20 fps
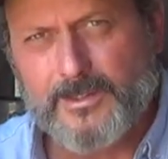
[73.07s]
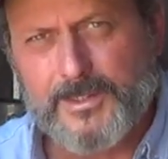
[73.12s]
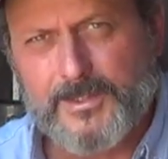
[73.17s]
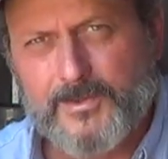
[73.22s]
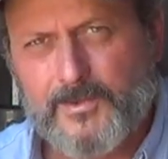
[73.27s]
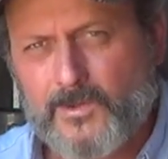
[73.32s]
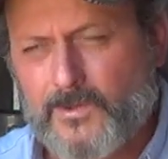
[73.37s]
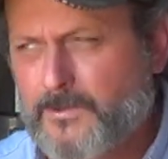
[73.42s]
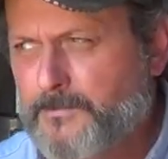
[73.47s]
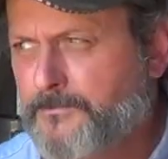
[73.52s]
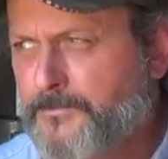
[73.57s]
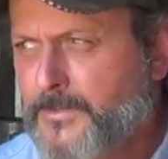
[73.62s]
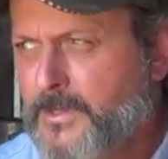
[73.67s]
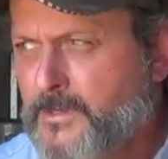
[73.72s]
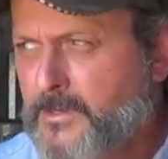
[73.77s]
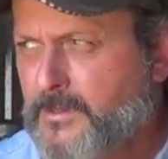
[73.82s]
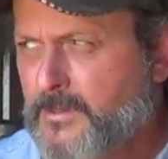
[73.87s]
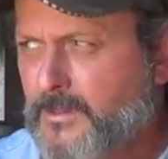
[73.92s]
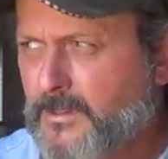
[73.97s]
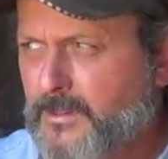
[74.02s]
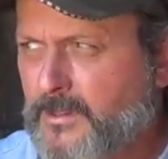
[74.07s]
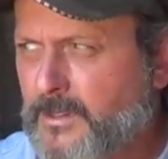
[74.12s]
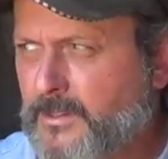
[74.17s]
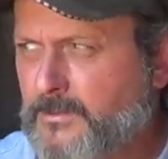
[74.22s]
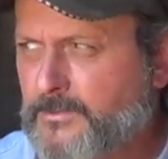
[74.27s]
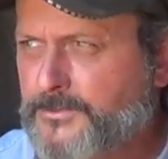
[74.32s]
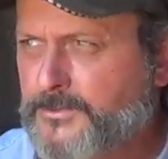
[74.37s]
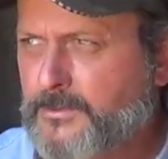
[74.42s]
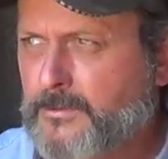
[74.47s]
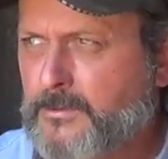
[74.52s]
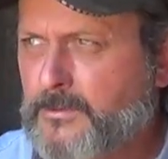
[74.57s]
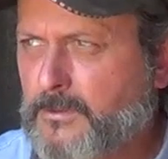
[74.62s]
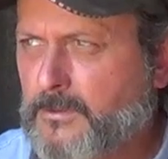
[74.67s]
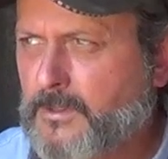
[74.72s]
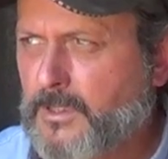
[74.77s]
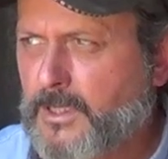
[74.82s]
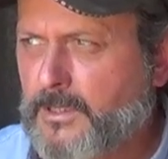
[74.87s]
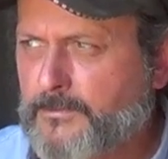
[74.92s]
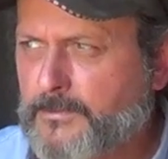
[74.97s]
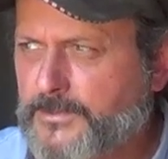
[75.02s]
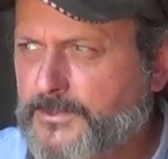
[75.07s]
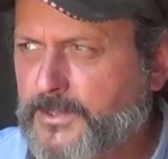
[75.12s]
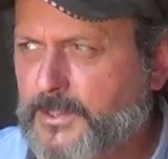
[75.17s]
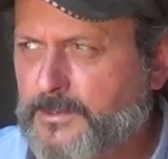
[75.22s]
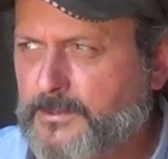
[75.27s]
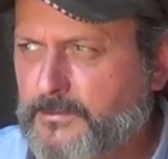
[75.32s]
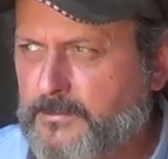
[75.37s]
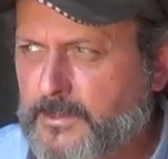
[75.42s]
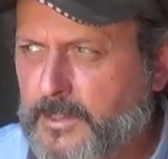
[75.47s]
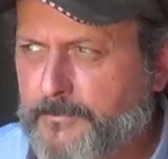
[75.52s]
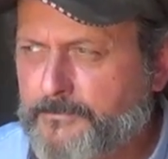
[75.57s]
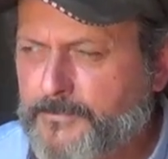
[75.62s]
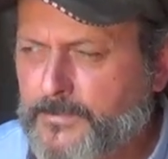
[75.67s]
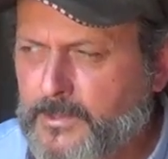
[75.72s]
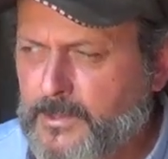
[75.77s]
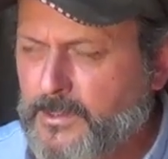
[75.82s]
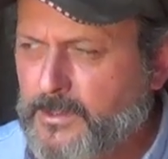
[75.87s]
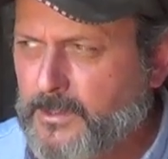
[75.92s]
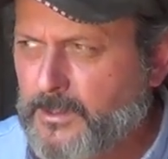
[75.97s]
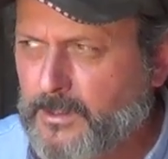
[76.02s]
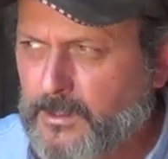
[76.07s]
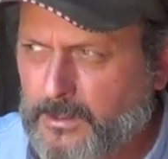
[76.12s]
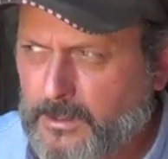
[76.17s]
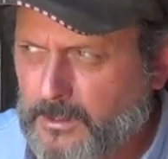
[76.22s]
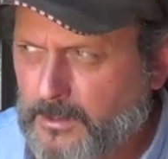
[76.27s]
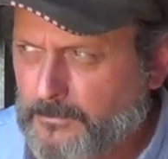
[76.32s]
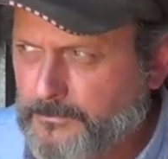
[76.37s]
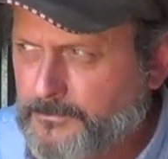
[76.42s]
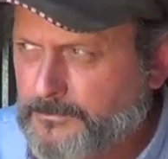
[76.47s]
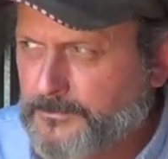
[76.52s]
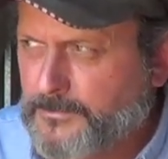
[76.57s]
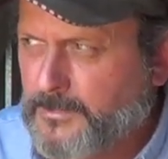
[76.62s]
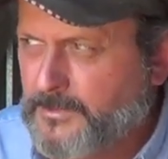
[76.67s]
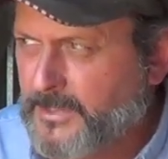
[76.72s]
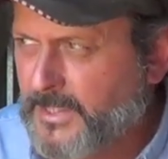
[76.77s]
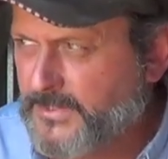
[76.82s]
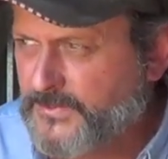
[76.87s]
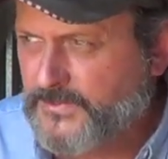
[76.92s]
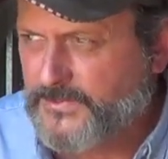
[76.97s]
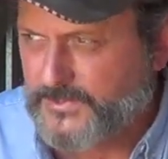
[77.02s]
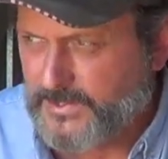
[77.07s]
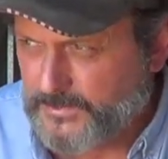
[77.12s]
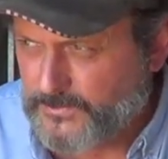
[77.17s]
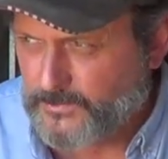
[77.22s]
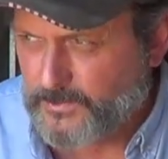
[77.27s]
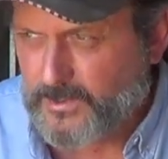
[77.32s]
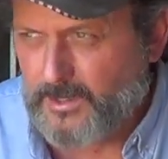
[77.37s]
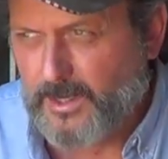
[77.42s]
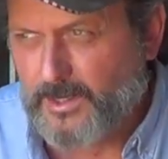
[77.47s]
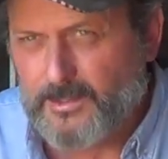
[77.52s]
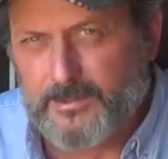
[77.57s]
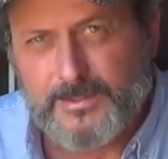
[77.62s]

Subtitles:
go home, and I don't do a whole lot once I do that, and that's okay.